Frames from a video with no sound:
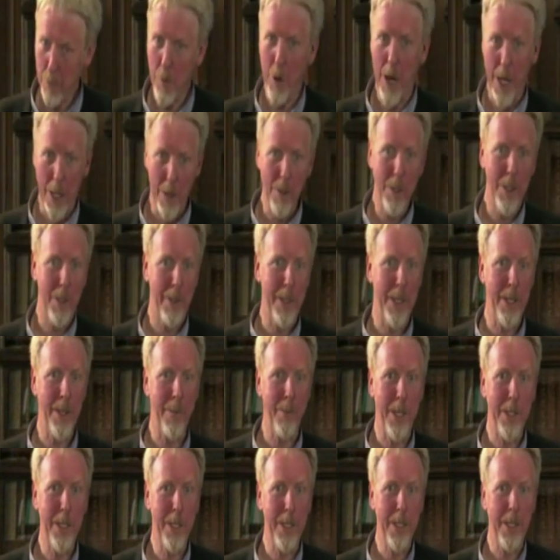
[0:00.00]
are quite used to
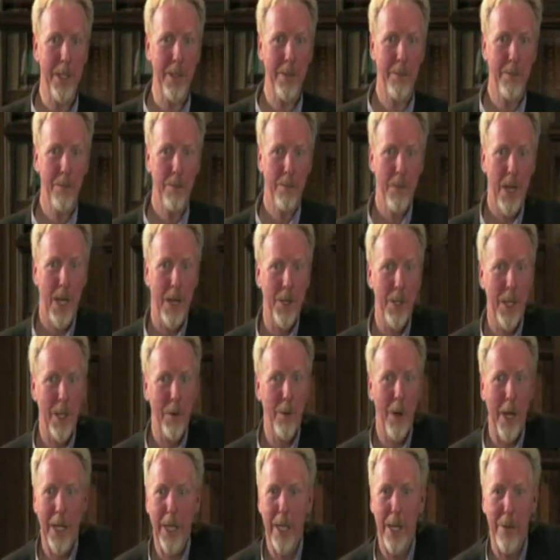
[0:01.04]
intermittent and actually
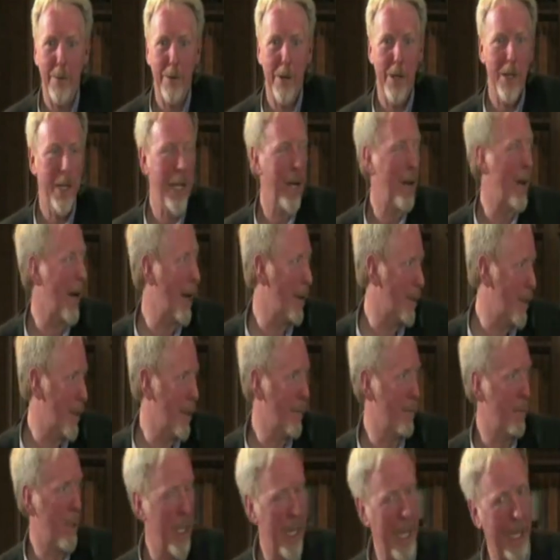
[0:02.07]
quite clever and know how
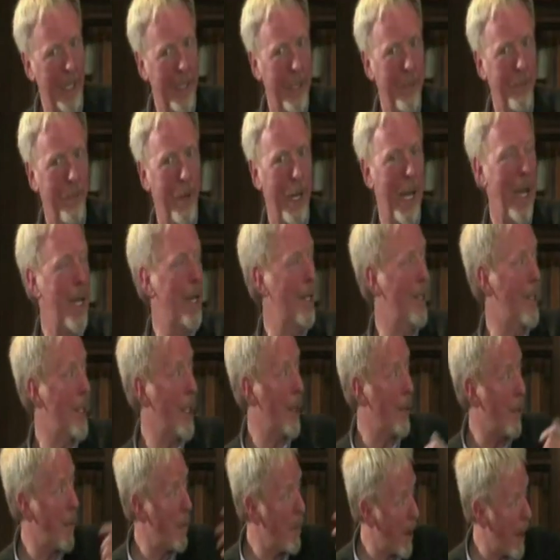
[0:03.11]
to predict and plan and
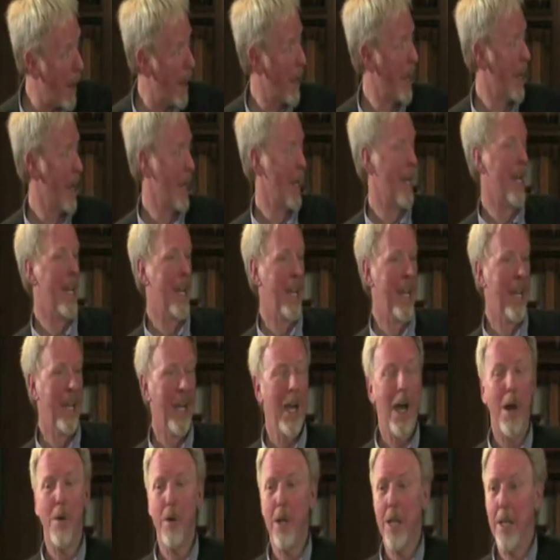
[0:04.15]
so on. But
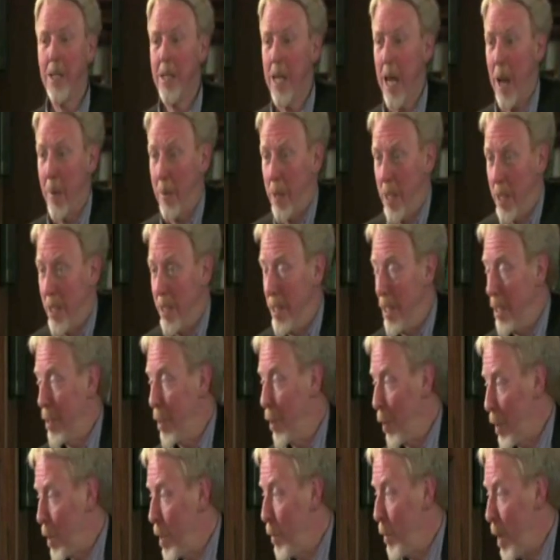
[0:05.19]
I would accept that it does
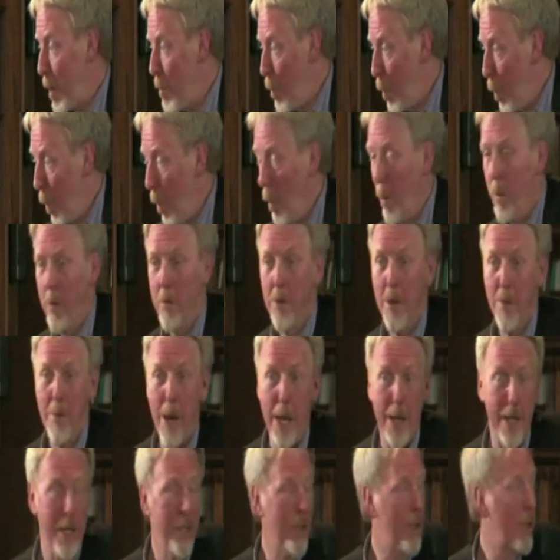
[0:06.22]
cost a bit more to
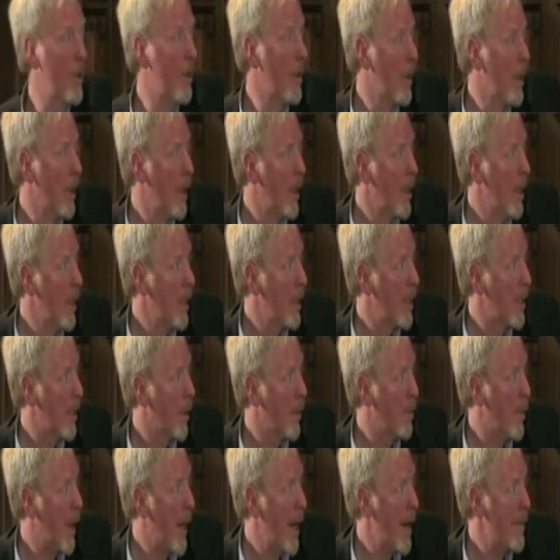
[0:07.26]
manage.
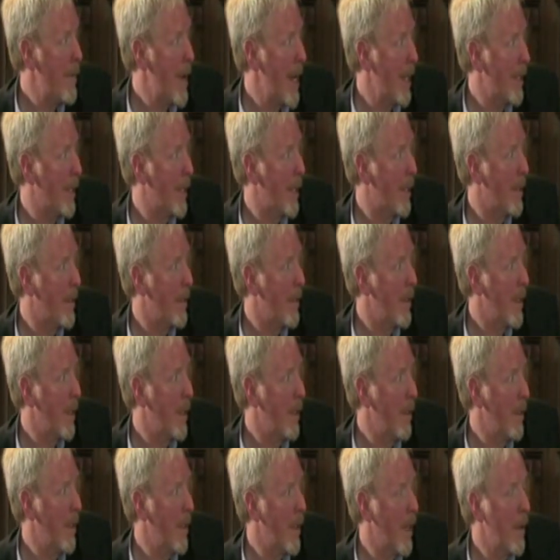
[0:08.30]
So biomass,
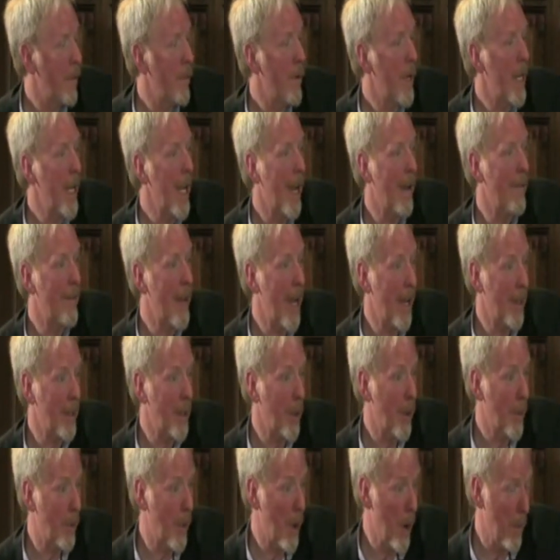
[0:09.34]
you, you don't really have that
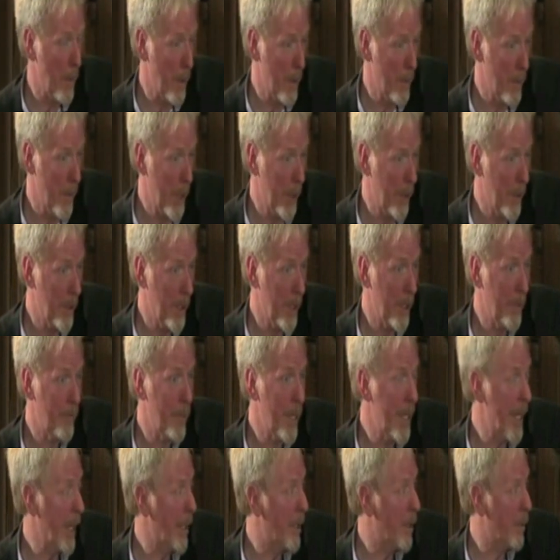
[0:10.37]
sort of problem because it's
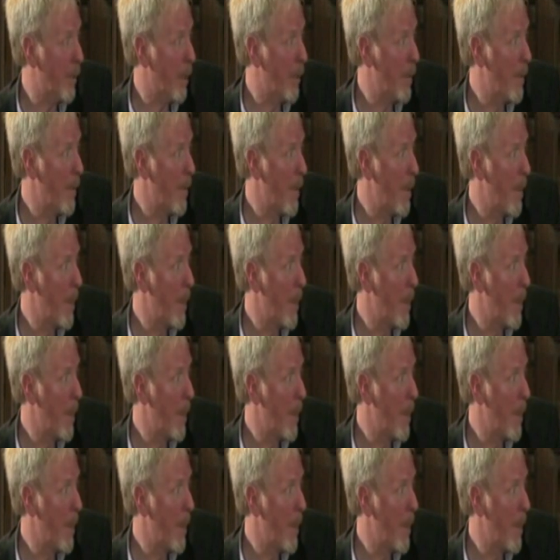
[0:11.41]
predictable.